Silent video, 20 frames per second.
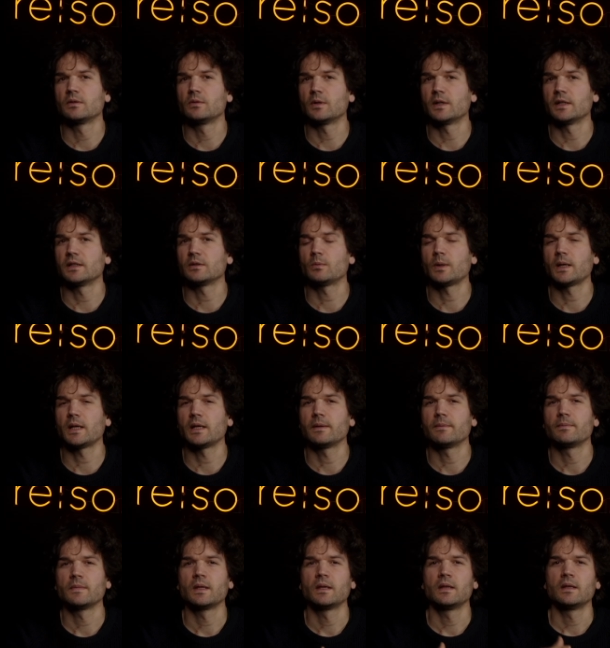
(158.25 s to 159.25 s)
right away.
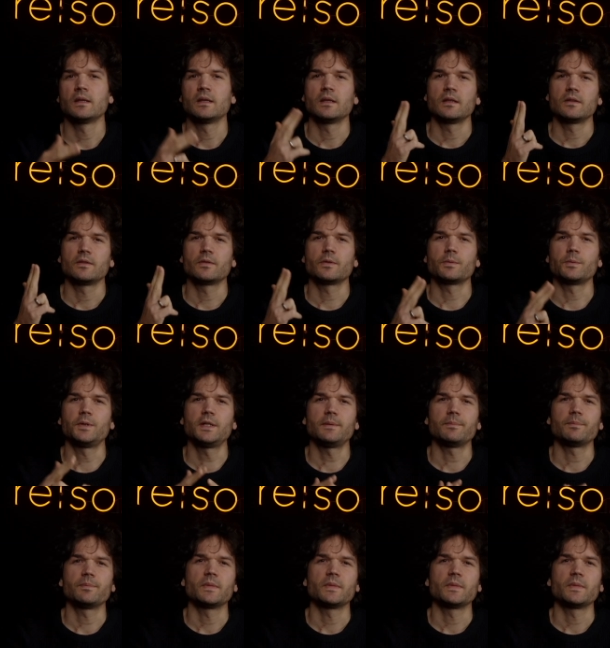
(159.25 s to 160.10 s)
3.